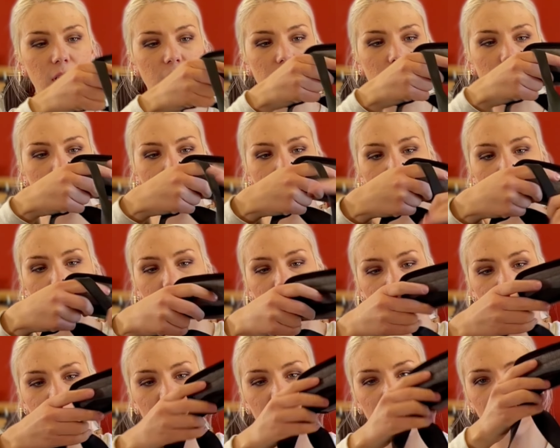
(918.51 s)
it also
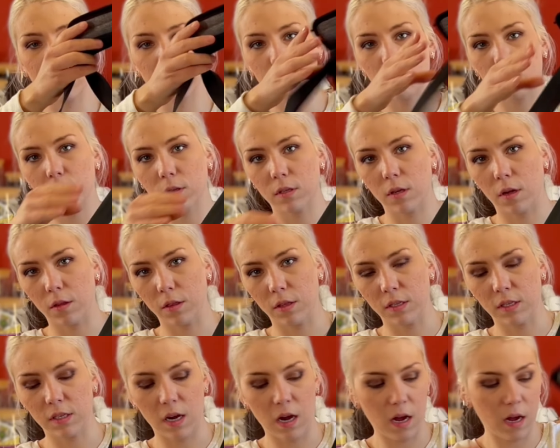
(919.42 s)
has handles on
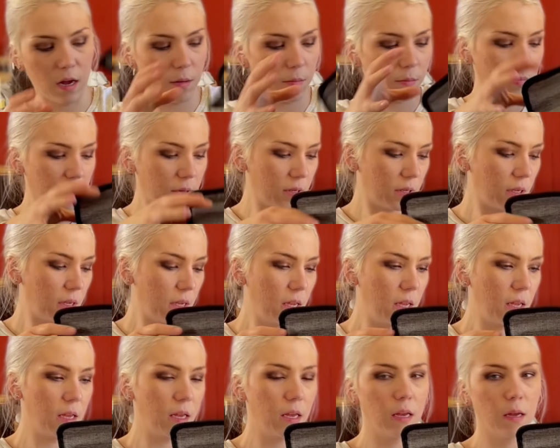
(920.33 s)
the top,
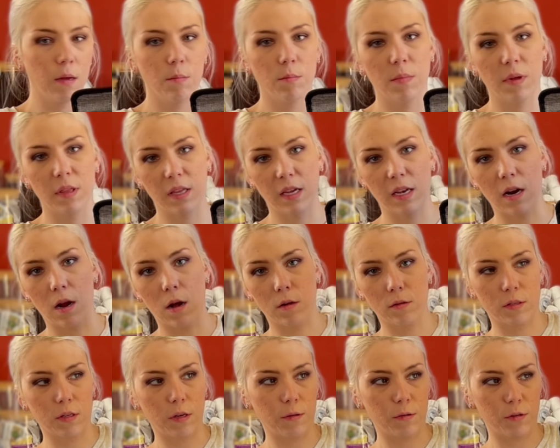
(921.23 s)
but then
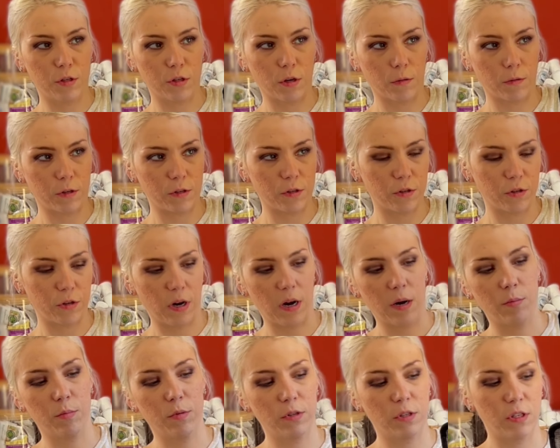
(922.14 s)
also a shoulder
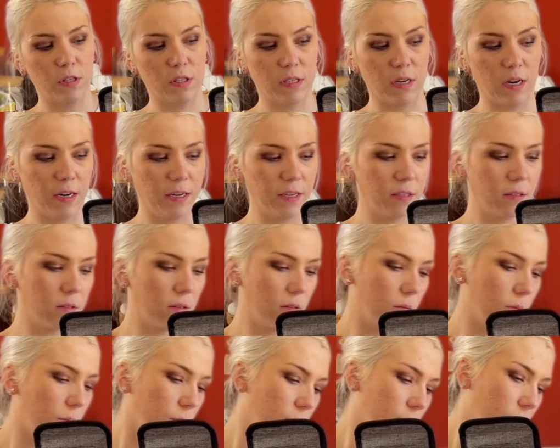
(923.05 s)
strap, which is nice.
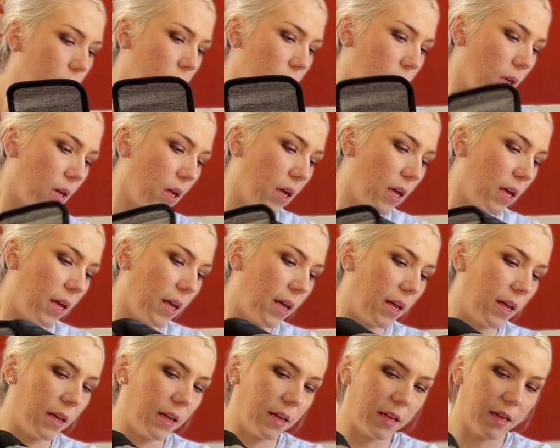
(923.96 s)

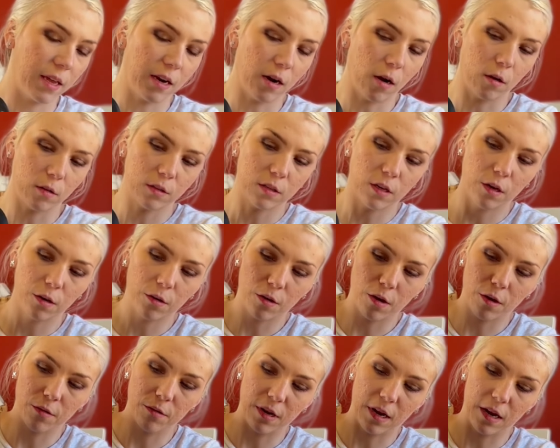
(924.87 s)
It can also
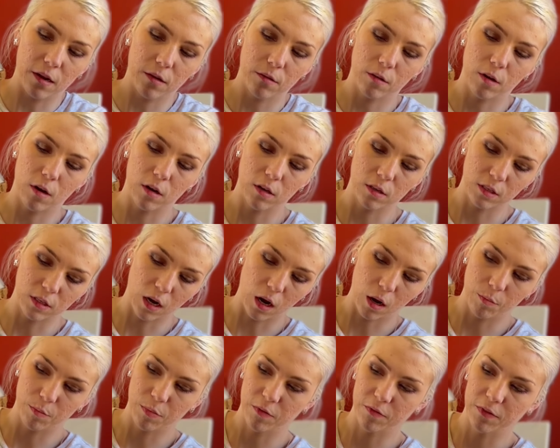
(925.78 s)
go down on
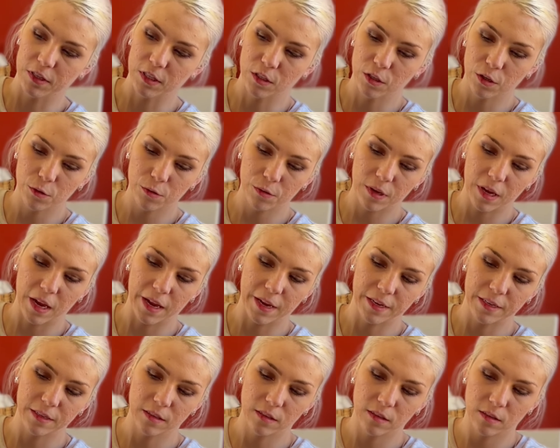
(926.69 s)
top of a
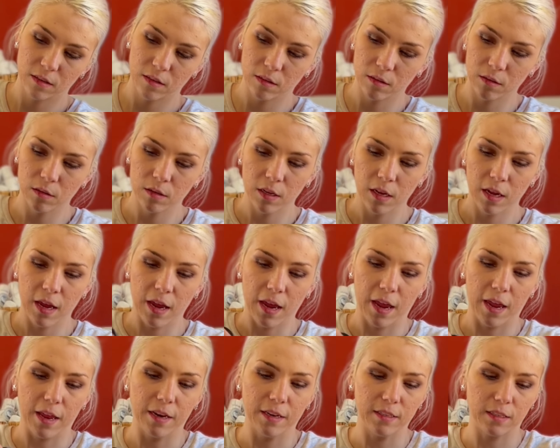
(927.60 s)
suitcase,
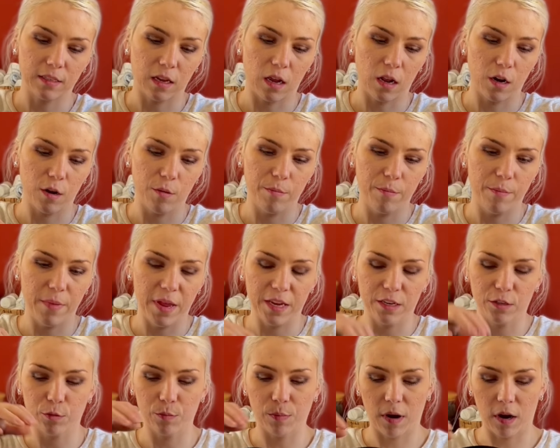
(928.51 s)
and it's got a
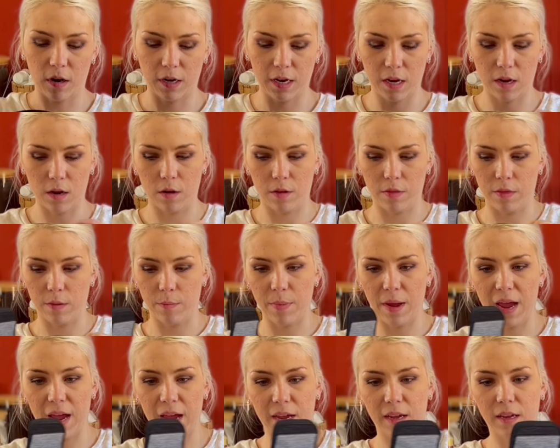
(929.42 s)
mesh pocket on the
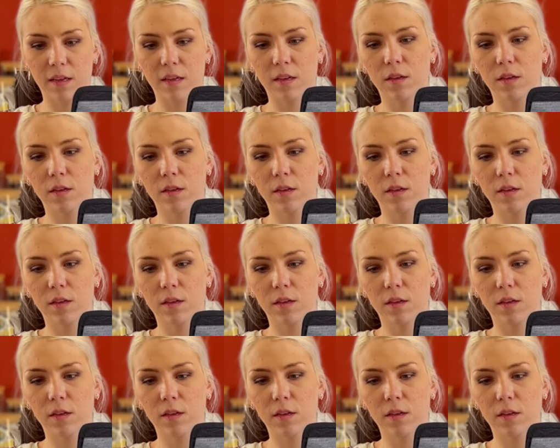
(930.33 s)
back.